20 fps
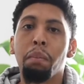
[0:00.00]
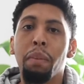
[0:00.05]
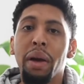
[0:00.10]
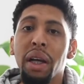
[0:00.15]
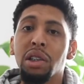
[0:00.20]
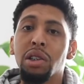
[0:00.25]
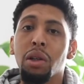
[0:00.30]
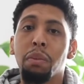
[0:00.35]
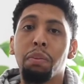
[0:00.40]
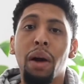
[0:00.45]

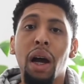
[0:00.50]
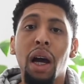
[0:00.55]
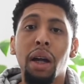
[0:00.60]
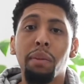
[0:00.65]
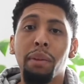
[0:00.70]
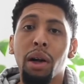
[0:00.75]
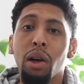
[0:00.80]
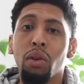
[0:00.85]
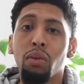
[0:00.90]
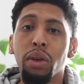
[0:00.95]
Based
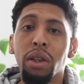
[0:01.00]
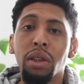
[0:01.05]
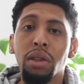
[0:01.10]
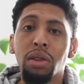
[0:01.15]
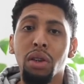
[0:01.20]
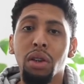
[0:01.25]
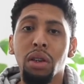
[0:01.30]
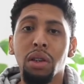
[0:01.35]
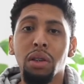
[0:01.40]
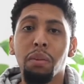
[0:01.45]
upon my
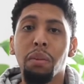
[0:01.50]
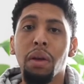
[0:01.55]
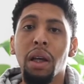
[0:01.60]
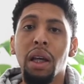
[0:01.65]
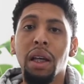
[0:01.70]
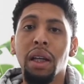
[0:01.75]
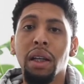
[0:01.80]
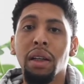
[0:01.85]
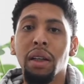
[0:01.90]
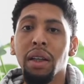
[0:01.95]
research
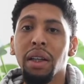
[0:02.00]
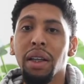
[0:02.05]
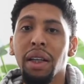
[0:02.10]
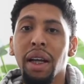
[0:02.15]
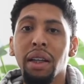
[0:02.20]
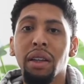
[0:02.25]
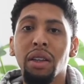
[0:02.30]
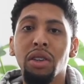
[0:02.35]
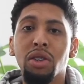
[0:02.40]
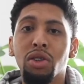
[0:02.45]
in looking
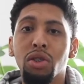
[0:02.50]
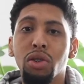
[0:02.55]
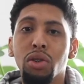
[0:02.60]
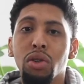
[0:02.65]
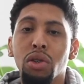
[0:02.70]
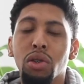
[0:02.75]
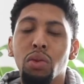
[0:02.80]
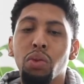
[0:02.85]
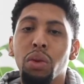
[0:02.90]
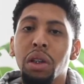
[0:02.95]
at these
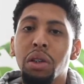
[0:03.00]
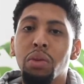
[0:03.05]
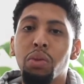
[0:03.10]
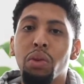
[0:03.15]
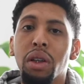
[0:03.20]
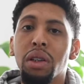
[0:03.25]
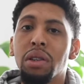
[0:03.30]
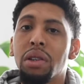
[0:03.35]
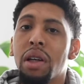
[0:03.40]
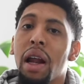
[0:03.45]
shoes, which
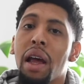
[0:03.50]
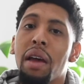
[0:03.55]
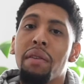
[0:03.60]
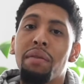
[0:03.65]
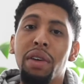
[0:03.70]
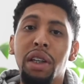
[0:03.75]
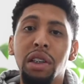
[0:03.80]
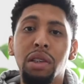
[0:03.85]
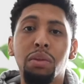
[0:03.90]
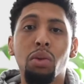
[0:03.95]
one should I
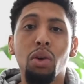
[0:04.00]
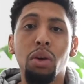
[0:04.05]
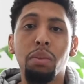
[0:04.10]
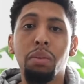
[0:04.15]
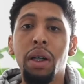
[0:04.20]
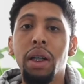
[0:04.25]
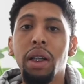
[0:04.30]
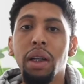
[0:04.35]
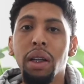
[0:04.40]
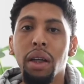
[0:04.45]
invest more
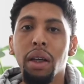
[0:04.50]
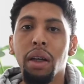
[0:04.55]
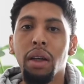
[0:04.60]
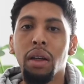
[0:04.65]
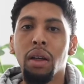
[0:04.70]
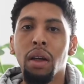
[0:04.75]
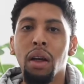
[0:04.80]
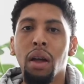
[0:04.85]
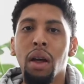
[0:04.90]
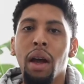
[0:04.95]
money
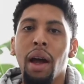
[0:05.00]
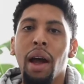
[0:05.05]
in?